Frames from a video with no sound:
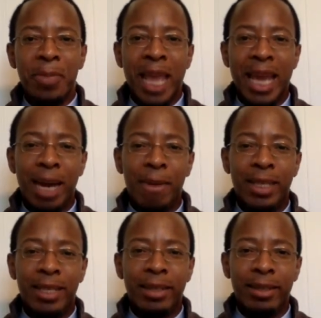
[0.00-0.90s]
And I was
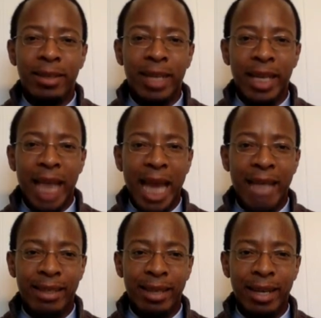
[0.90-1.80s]
interning at
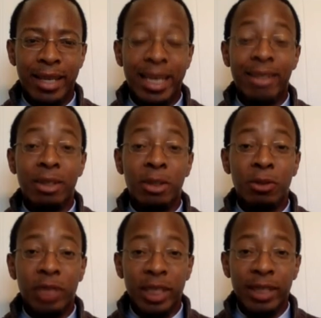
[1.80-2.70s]
the Institute
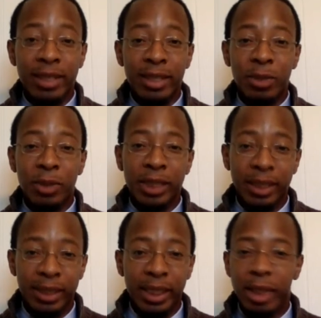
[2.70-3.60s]
for Justice, which is
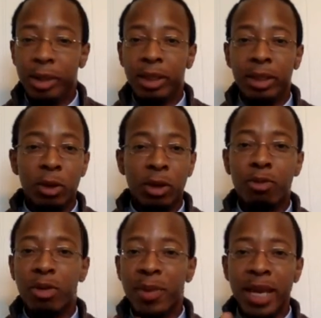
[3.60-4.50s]
the sort of
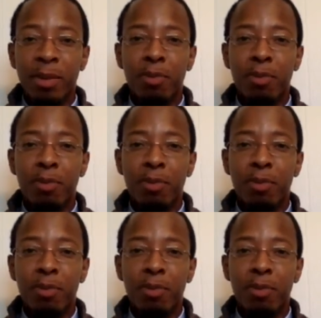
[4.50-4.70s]
premier